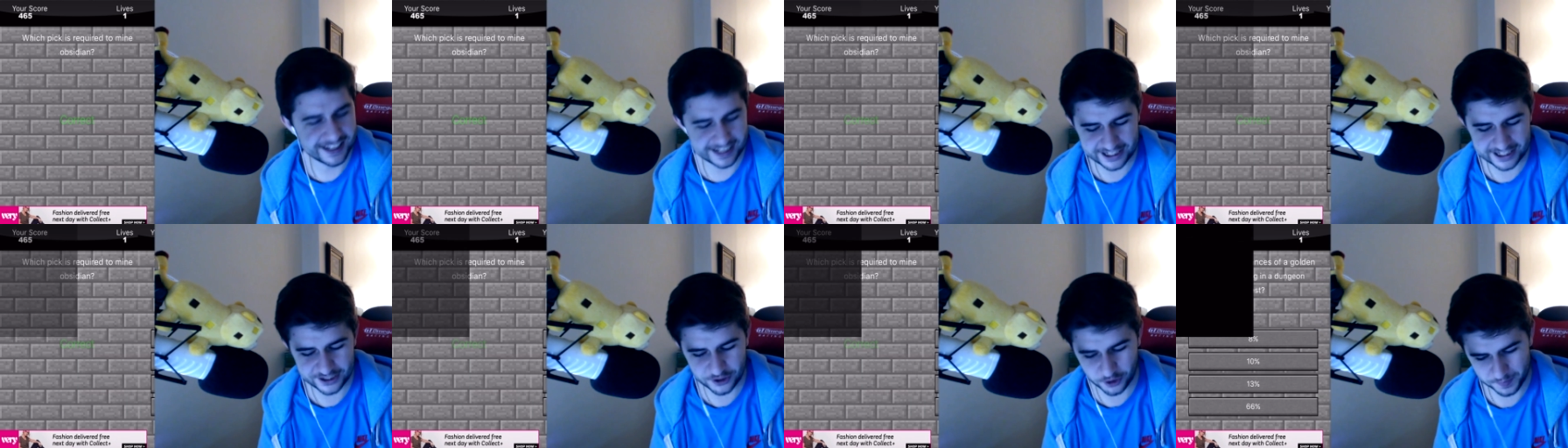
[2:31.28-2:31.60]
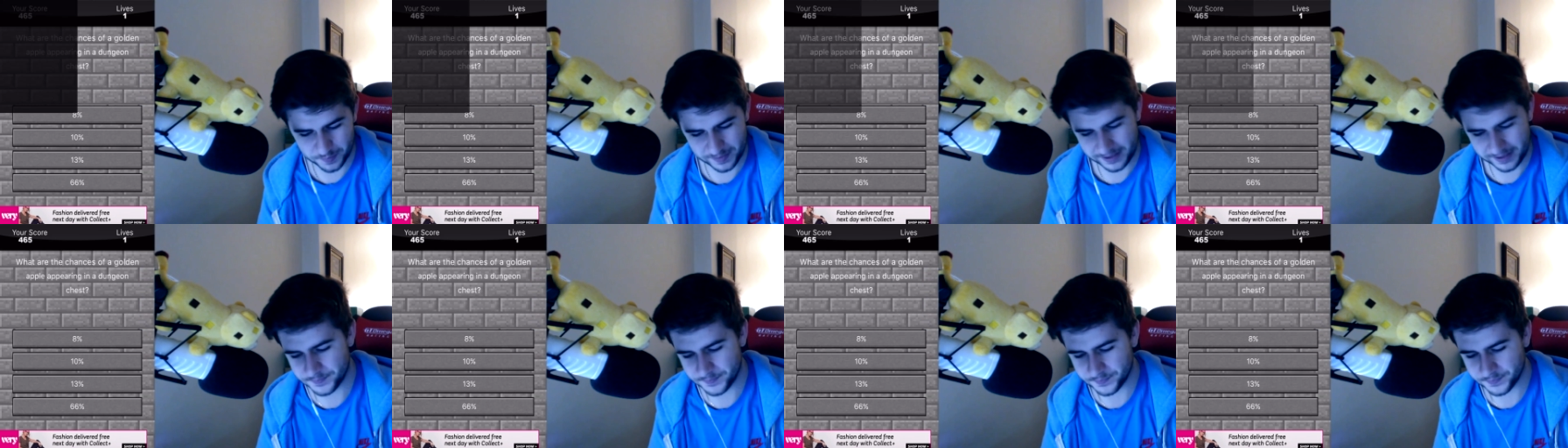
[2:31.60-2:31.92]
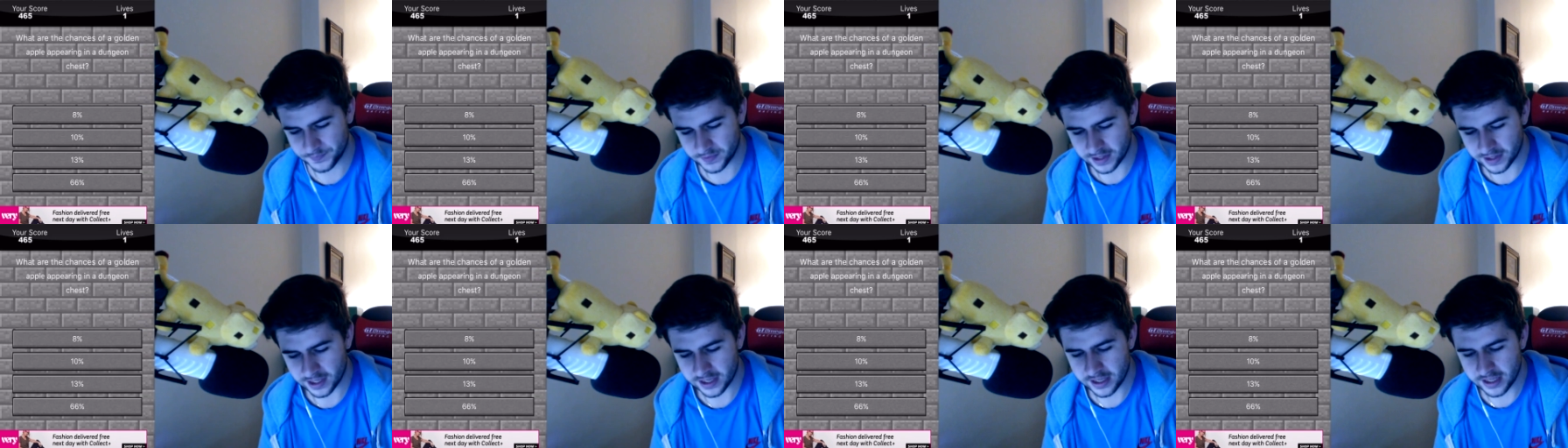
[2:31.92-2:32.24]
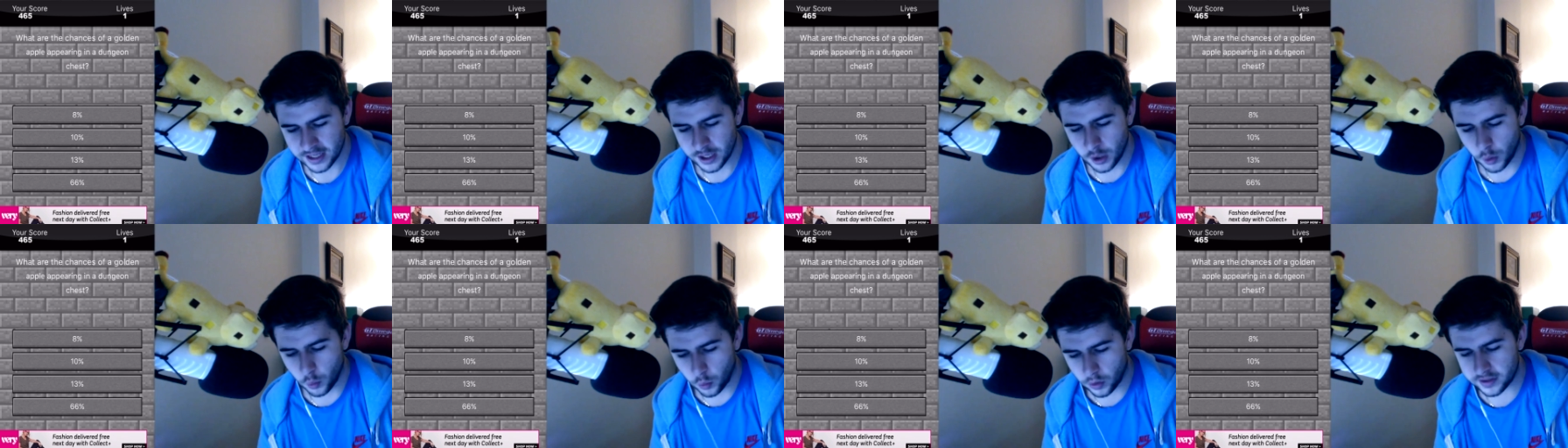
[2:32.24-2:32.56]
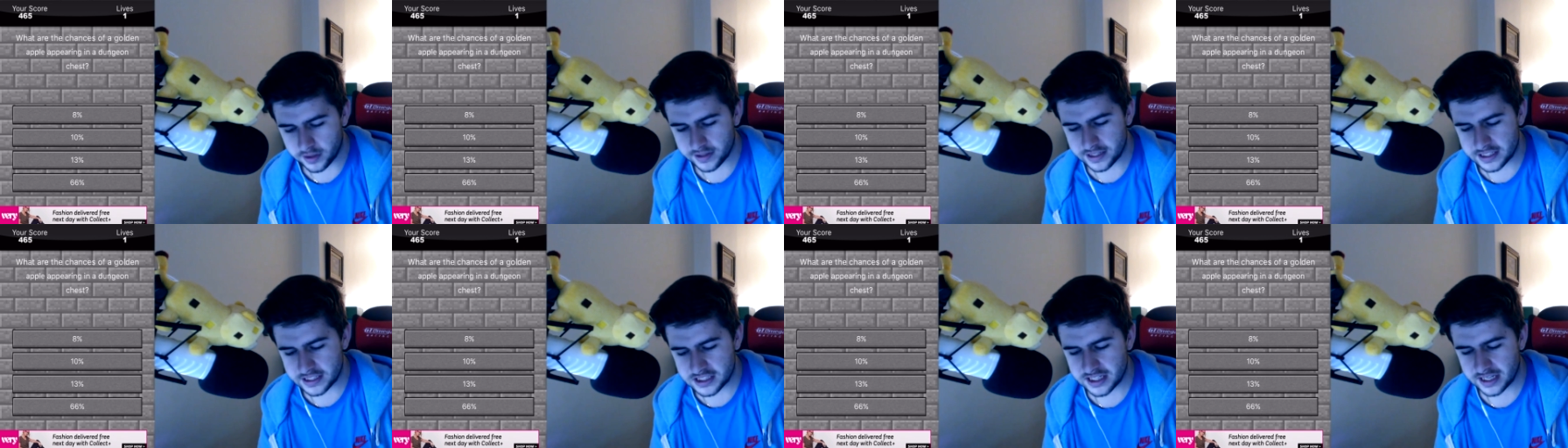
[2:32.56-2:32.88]
Ignore me.
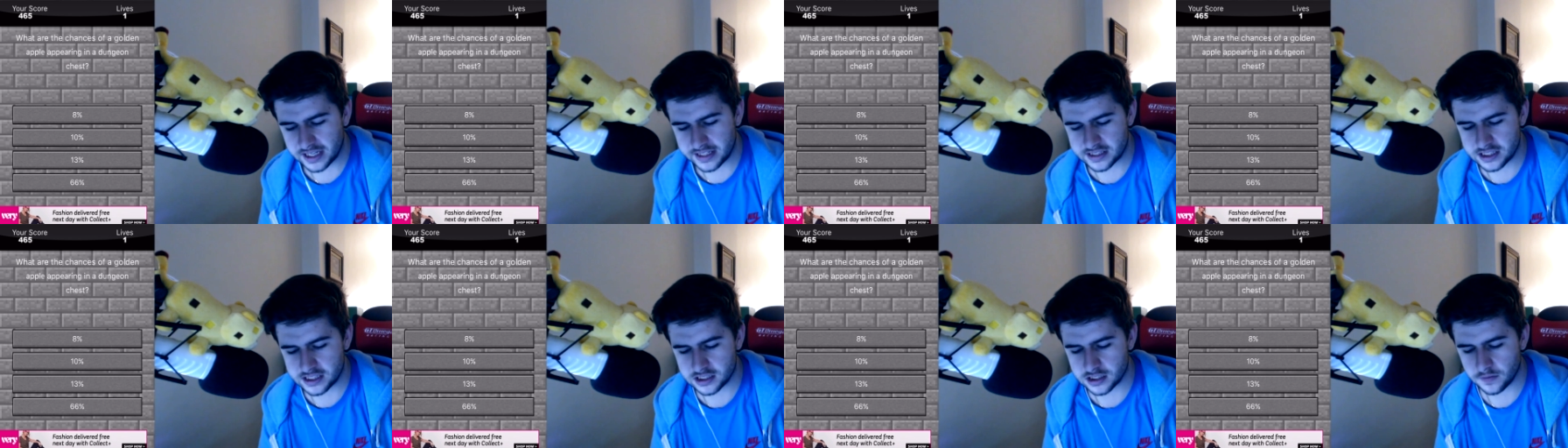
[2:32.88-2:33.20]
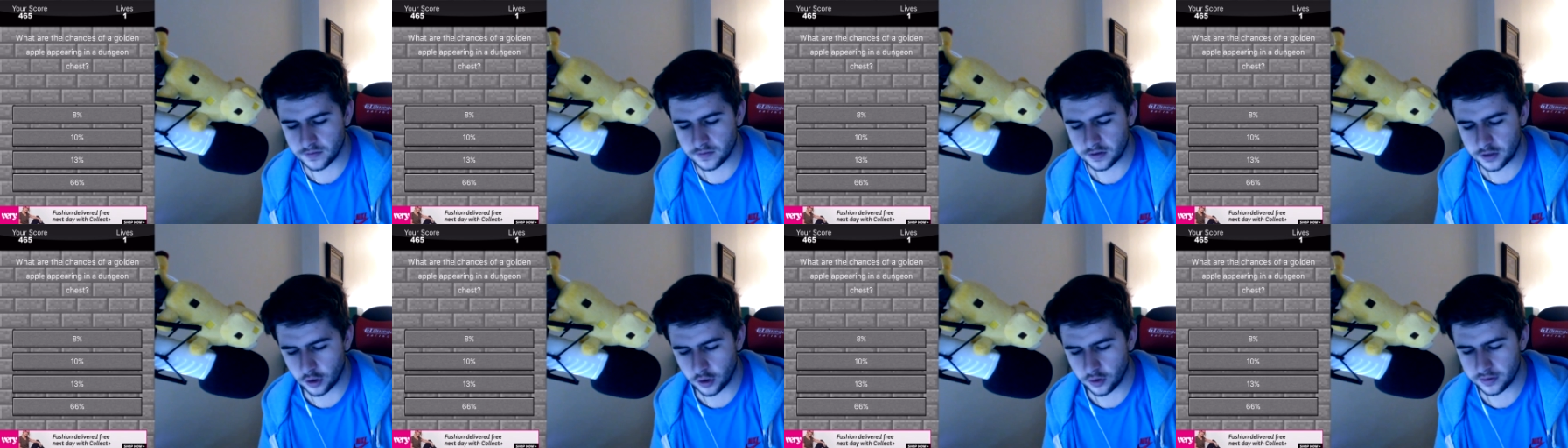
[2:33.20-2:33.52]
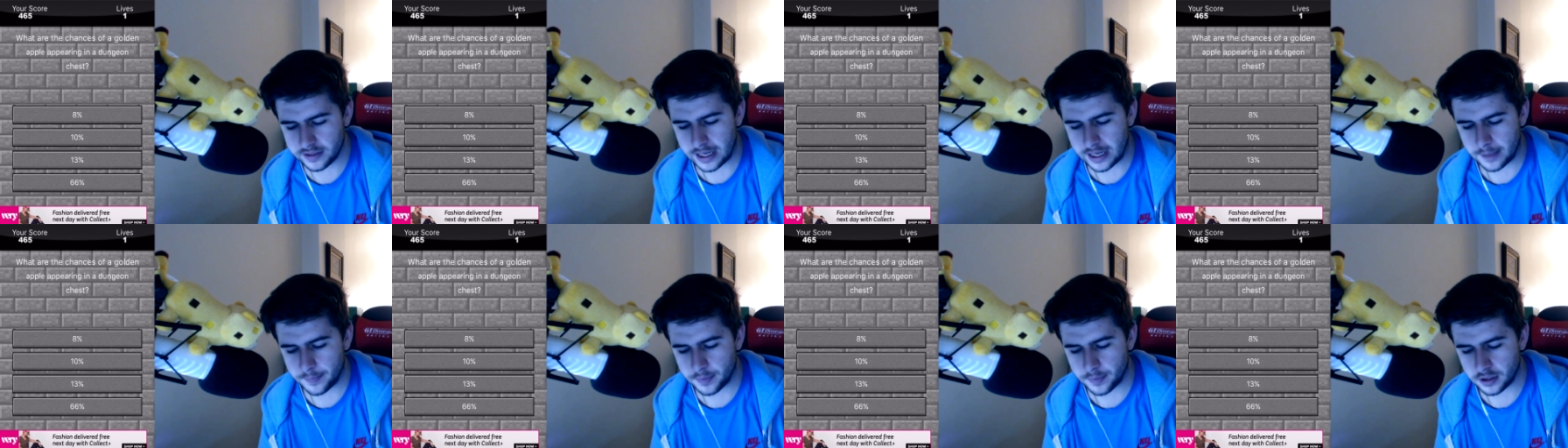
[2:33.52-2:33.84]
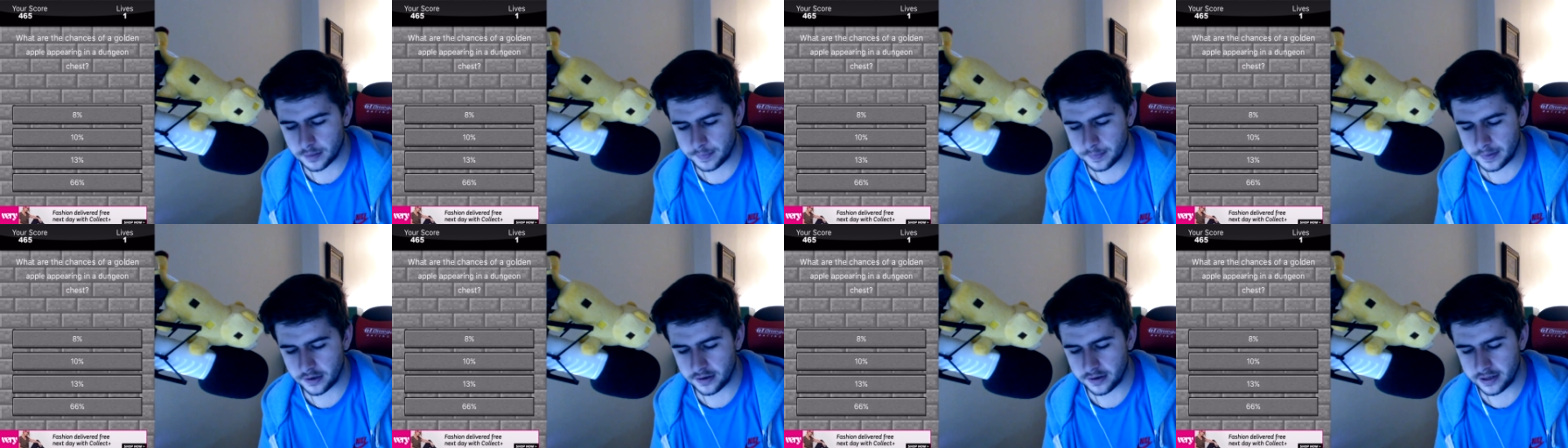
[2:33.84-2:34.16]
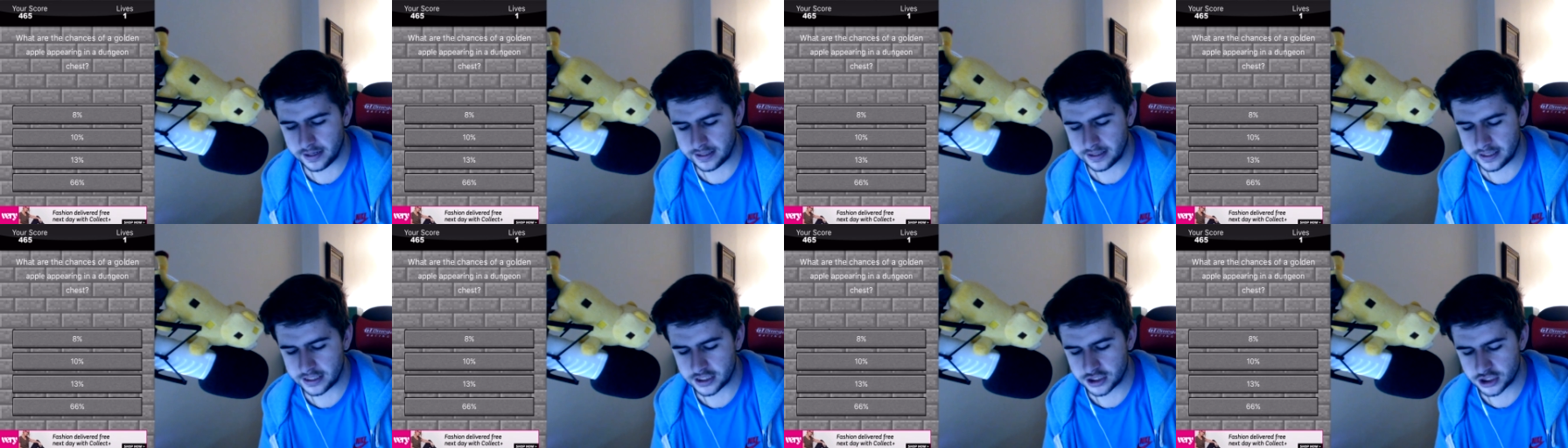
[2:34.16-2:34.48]
What are the chances of a golden apple
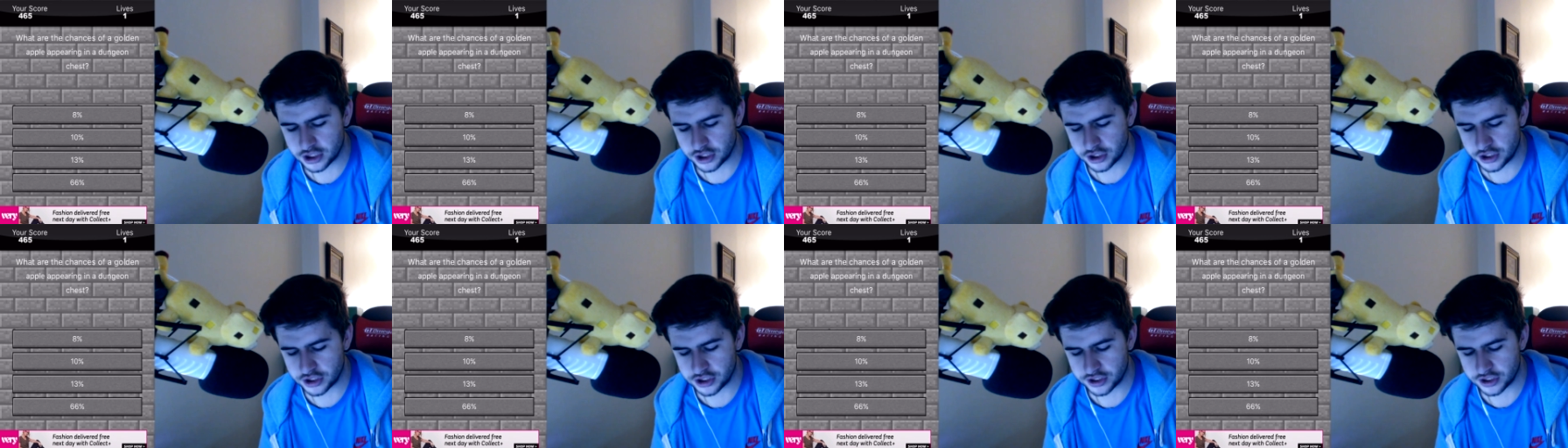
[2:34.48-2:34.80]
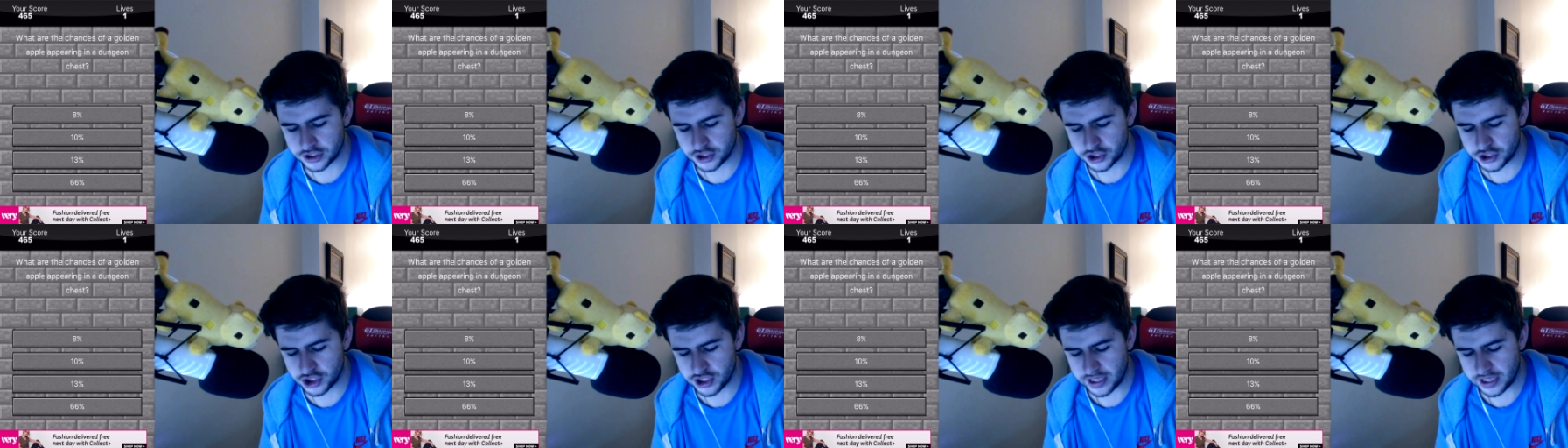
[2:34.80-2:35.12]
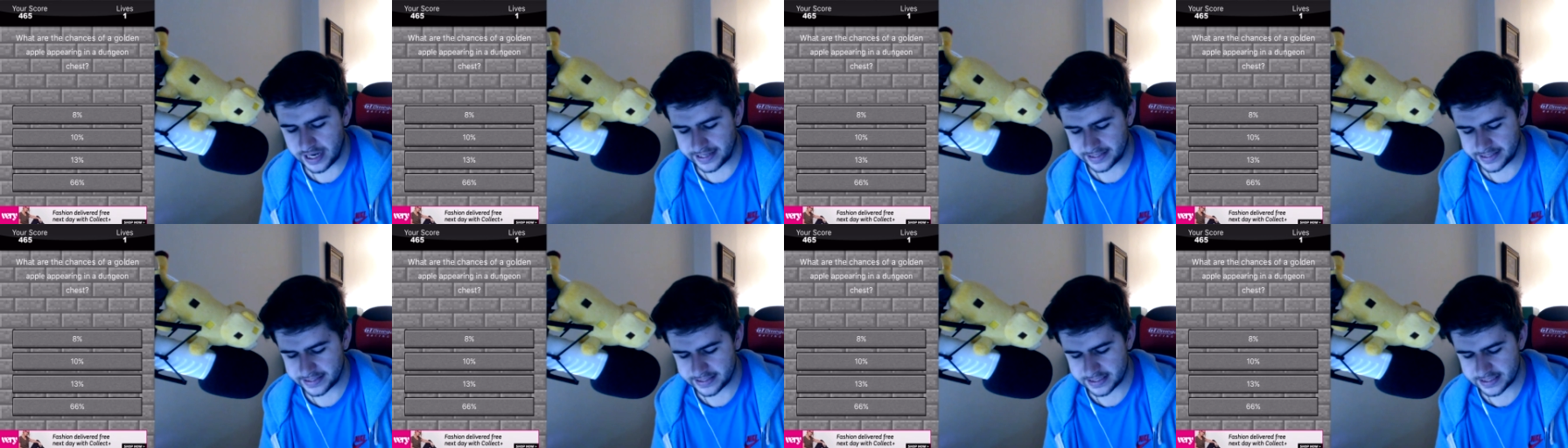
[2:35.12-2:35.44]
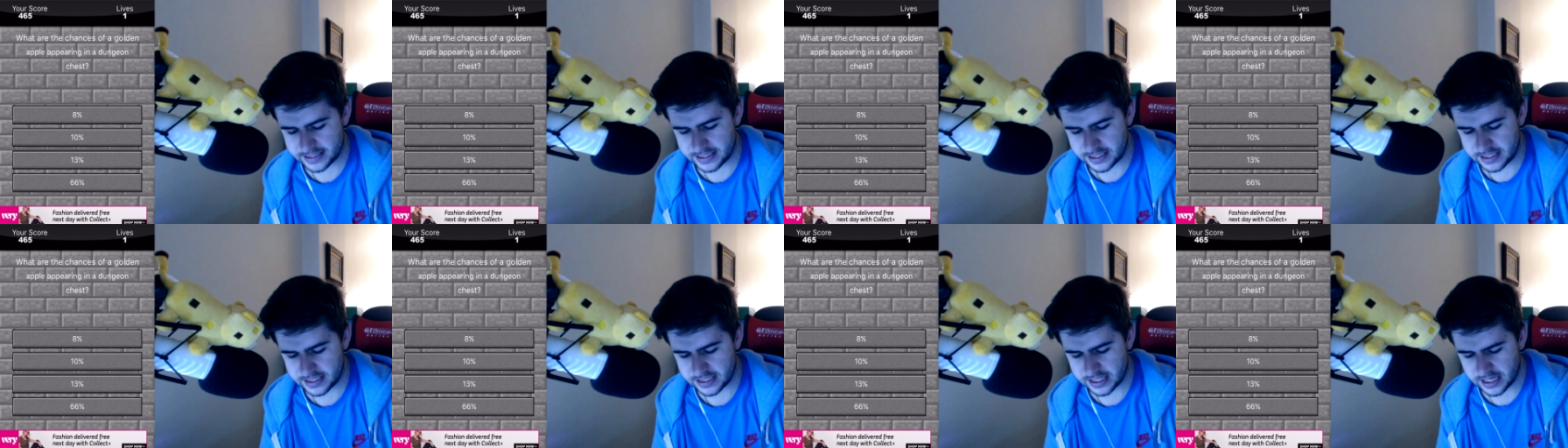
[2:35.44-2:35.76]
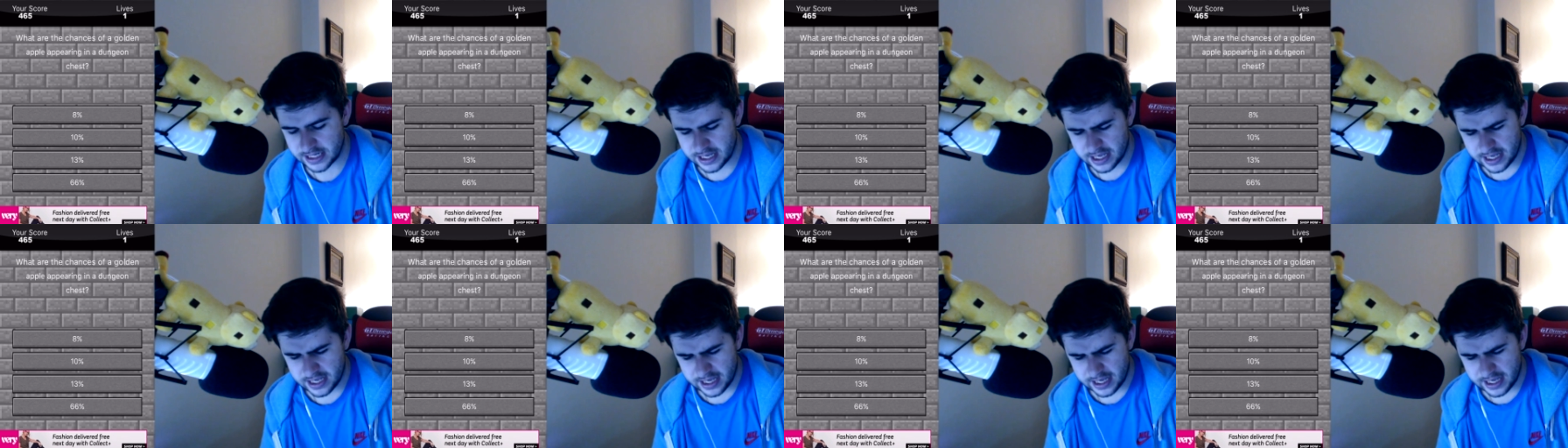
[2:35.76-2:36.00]
appearing in a dungeon chest?